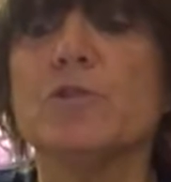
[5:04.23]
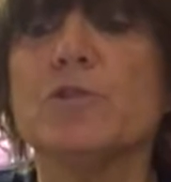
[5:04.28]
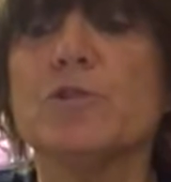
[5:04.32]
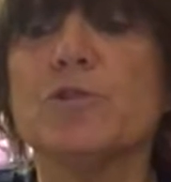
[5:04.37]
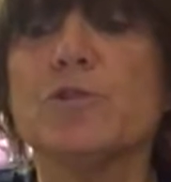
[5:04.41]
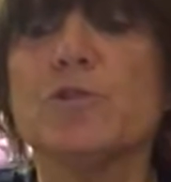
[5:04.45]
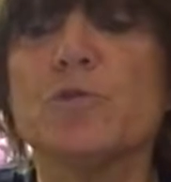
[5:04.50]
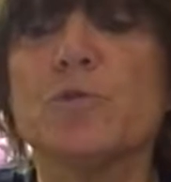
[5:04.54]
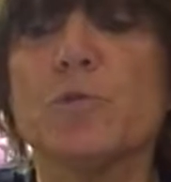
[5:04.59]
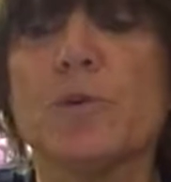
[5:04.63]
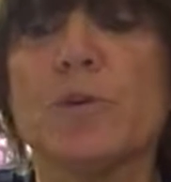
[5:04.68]

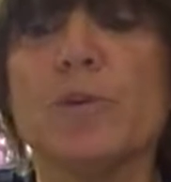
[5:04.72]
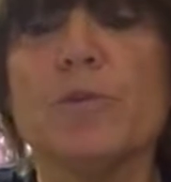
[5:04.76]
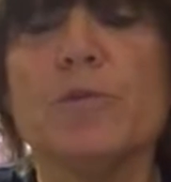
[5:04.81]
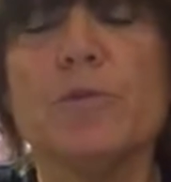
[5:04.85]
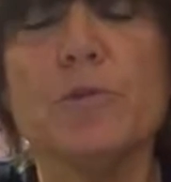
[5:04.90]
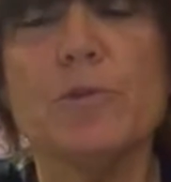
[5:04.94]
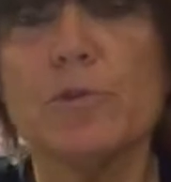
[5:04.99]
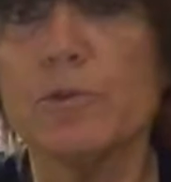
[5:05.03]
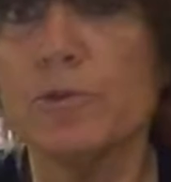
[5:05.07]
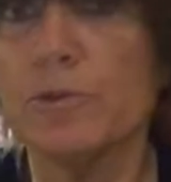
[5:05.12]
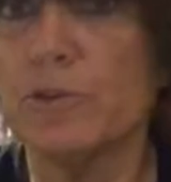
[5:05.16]
verses 1
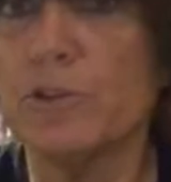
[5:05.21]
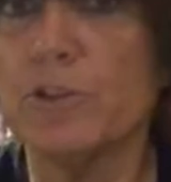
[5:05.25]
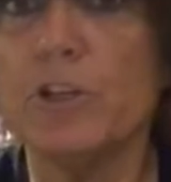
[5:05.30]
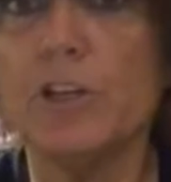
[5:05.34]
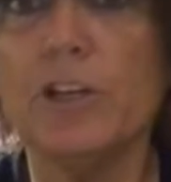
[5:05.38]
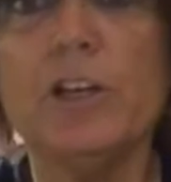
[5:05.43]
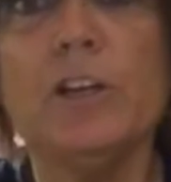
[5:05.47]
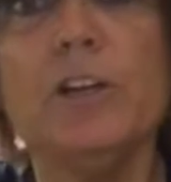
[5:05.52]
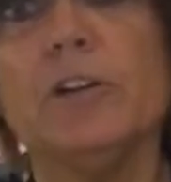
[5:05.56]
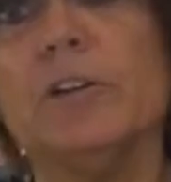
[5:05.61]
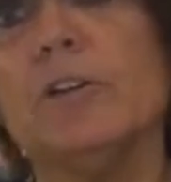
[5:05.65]
through
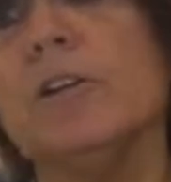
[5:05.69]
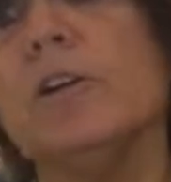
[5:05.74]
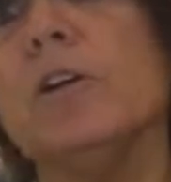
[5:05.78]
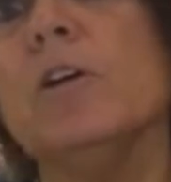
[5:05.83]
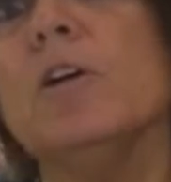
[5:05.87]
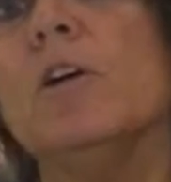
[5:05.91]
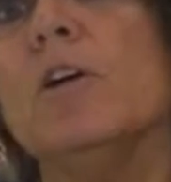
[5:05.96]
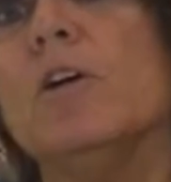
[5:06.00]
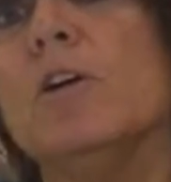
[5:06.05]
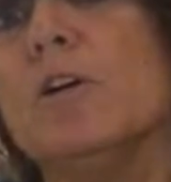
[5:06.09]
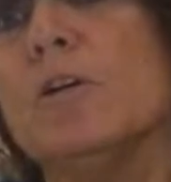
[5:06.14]
13,
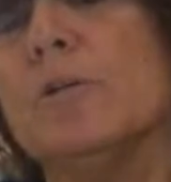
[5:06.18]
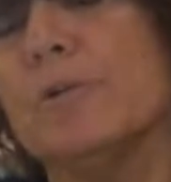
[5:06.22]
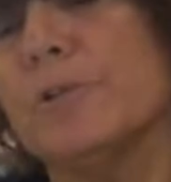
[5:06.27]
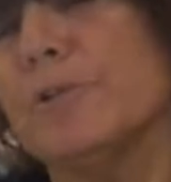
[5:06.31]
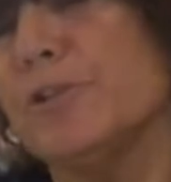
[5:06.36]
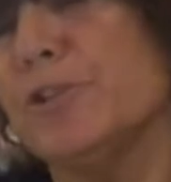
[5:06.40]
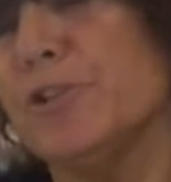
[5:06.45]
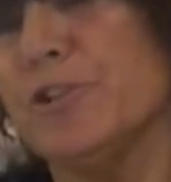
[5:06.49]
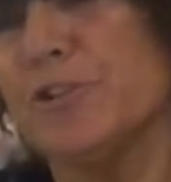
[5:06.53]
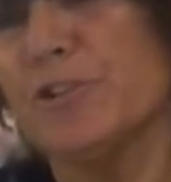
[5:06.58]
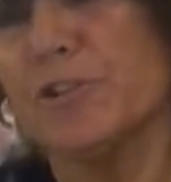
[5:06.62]

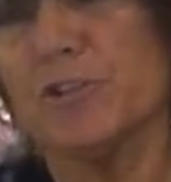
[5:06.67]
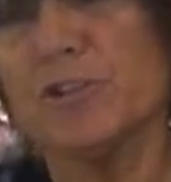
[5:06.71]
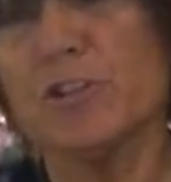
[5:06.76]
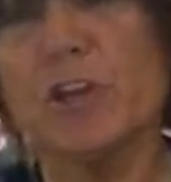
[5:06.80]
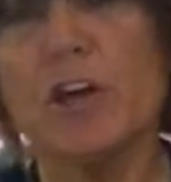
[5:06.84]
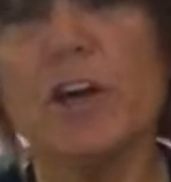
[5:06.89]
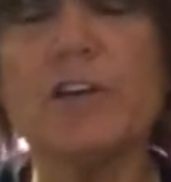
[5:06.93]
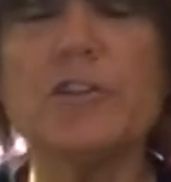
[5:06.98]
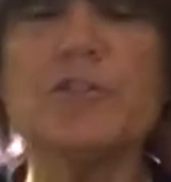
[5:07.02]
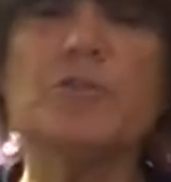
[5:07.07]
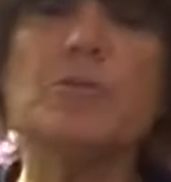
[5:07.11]
where Jesus
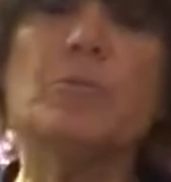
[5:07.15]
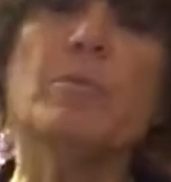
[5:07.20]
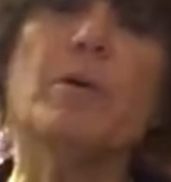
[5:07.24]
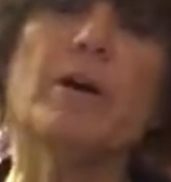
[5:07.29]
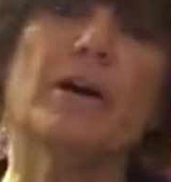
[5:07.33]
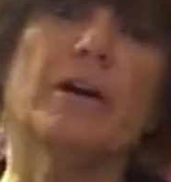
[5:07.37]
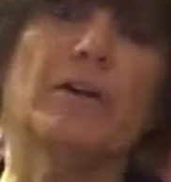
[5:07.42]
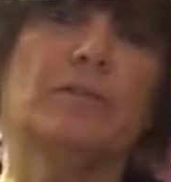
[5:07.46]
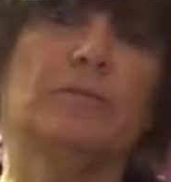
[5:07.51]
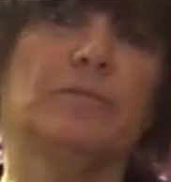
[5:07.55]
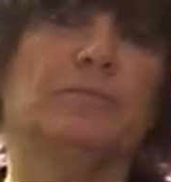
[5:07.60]
talks
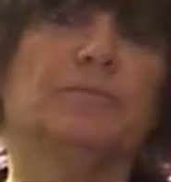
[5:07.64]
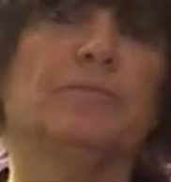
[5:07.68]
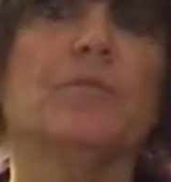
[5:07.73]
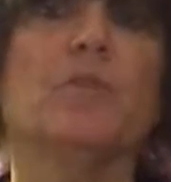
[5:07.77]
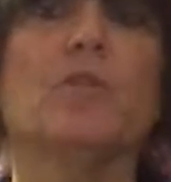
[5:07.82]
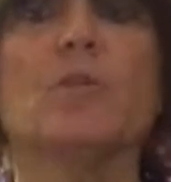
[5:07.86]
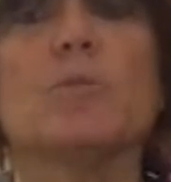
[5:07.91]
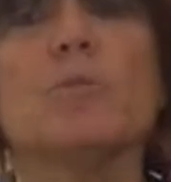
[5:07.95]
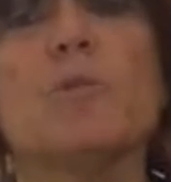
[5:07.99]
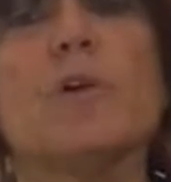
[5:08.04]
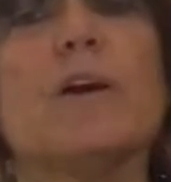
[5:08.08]
about
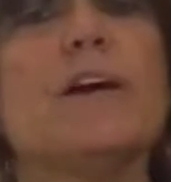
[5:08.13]
the